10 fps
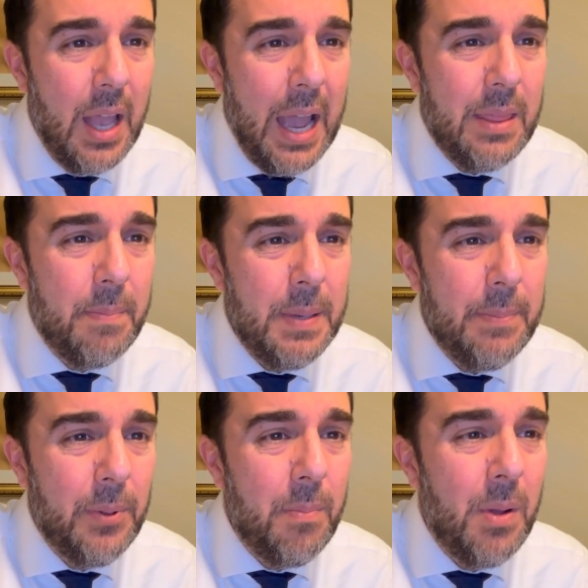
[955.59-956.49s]
And the
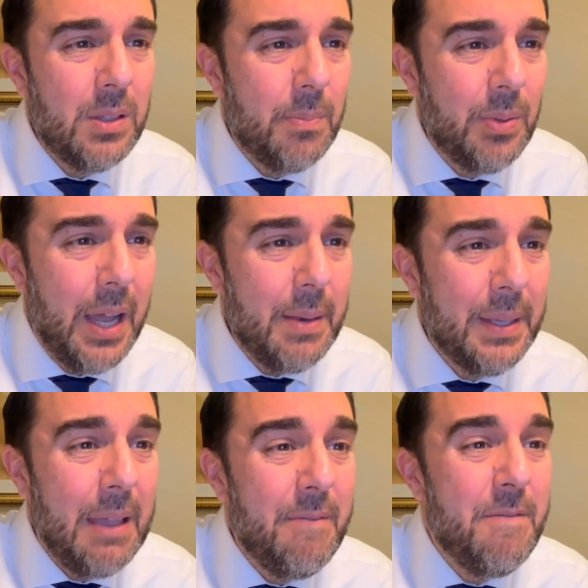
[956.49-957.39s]
people multiplied and
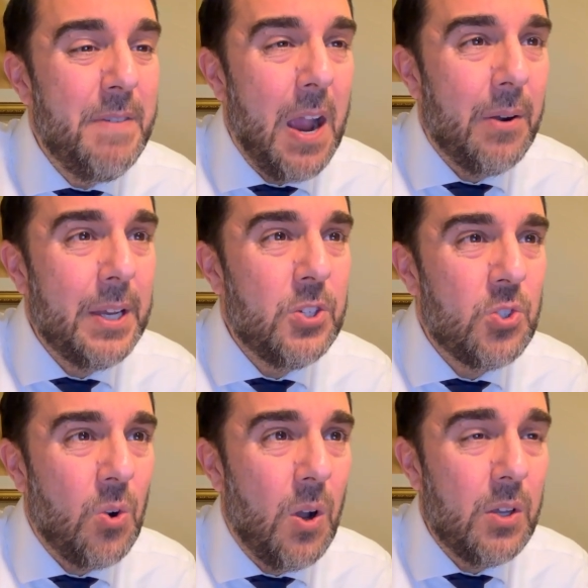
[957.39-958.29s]
became very
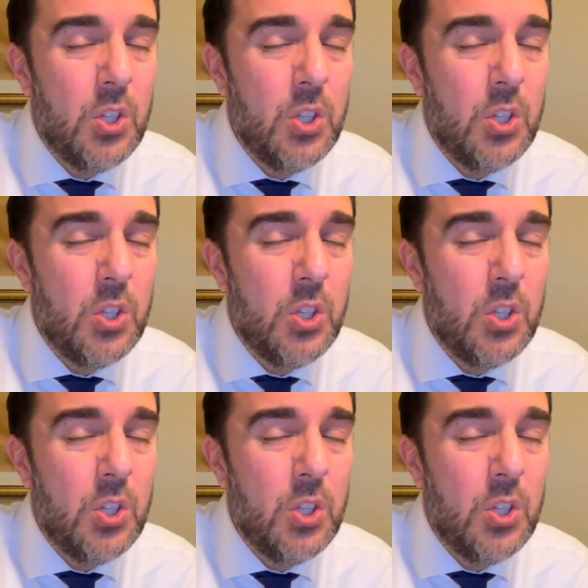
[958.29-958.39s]
strong.